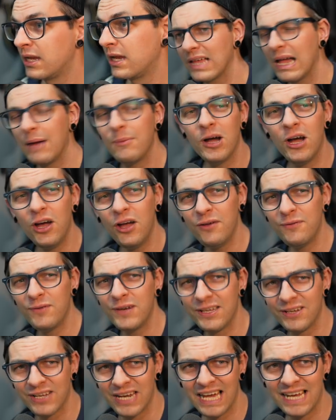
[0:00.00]
And we're
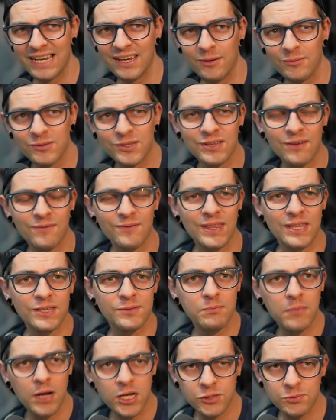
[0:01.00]
hopefully going to end up with something that's
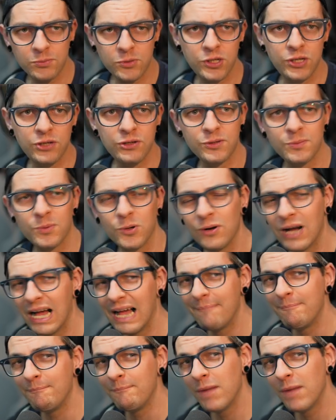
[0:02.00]
much more usable and